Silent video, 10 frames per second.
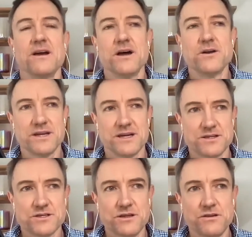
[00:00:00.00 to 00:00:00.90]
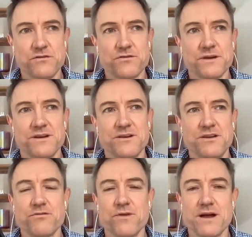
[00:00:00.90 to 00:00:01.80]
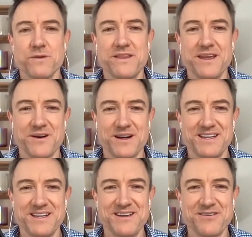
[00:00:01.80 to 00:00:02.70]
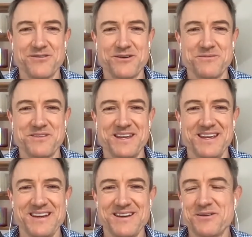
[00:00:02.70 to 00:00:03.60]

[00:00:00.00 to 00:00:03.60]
Okay, so you've run with the idea from the